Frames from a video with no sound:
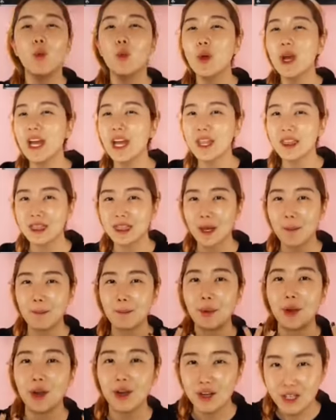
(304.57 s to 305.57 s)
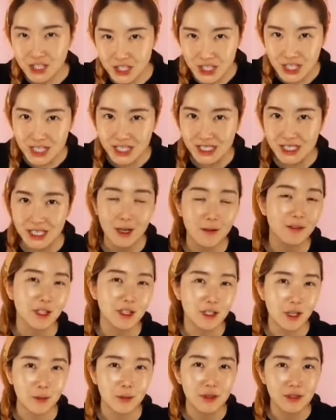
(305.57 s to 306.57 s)
with the purchase of the
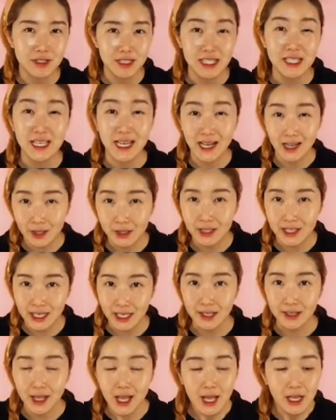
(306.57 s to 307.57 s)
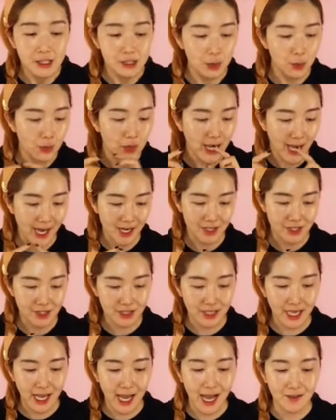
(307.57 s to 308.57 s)
WTL kit. So we
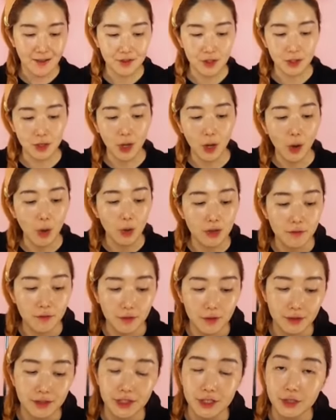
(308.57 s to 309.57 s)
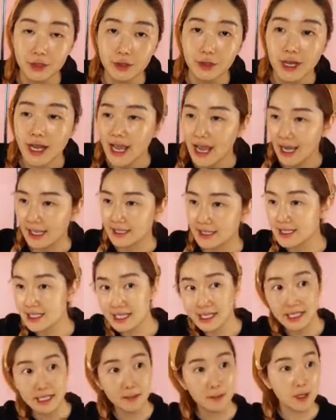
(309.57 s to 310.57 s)
actually have the code for you and it's
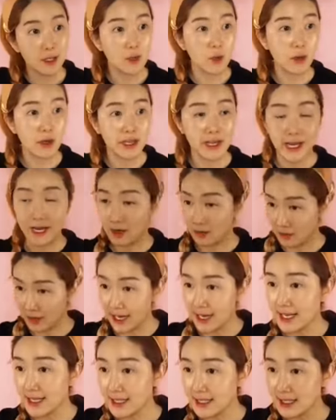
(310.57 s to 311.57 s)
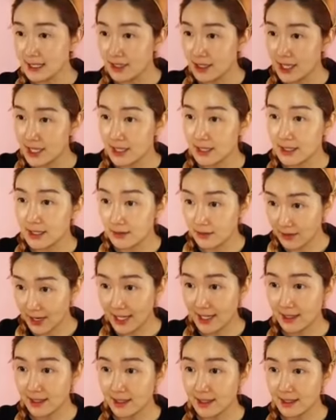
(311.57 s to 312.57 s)
going to be going out, right? You guys,
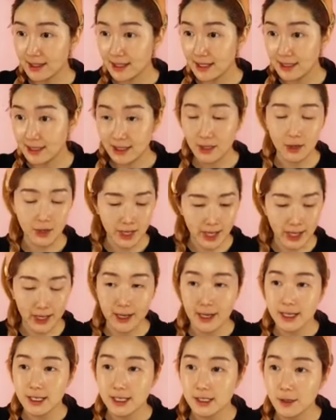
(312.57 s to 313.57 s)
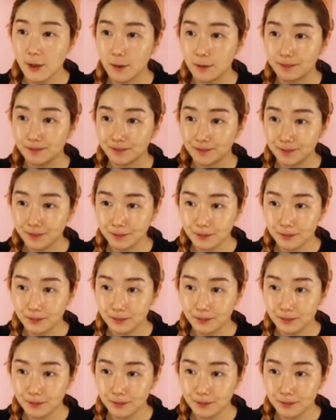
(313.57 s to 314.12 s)
right? Okay, so